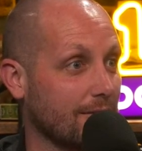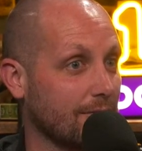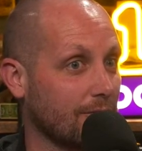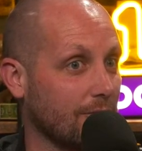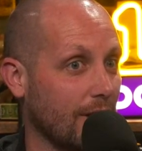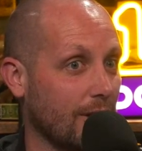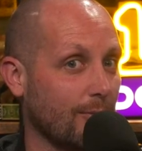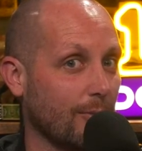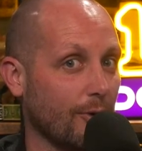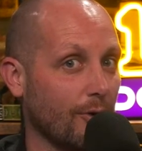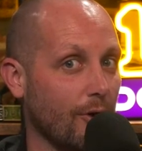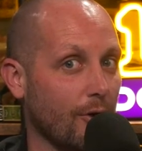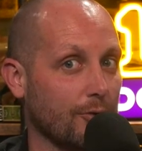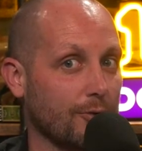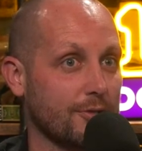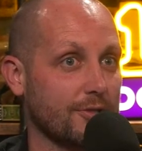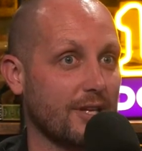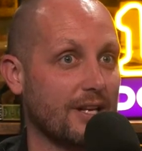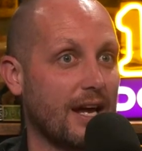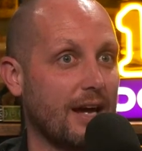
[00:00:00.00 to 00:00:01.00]
Greg Berhalter
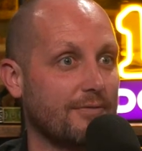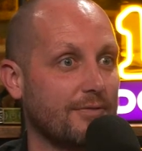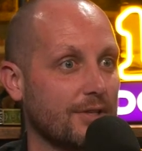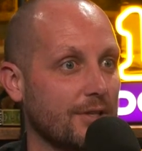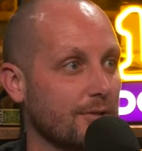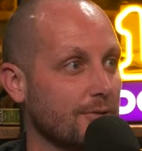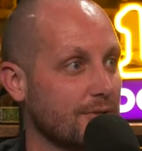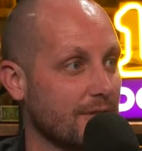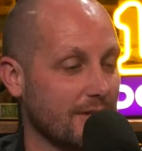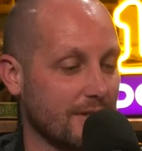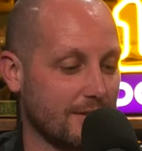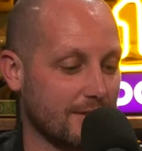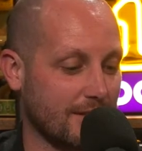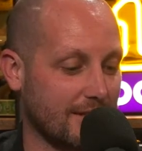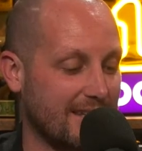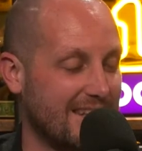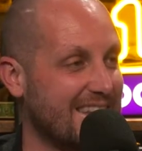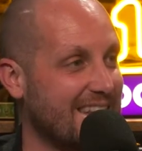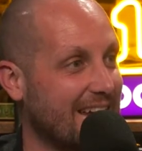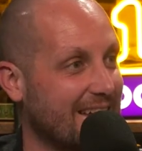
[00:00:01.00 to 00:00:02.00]
is going to have to use in this
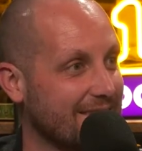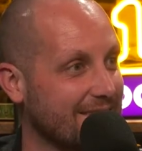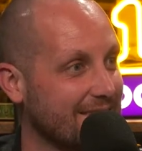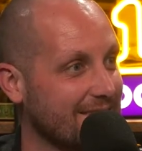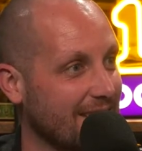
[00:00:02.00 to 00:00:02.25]
condensed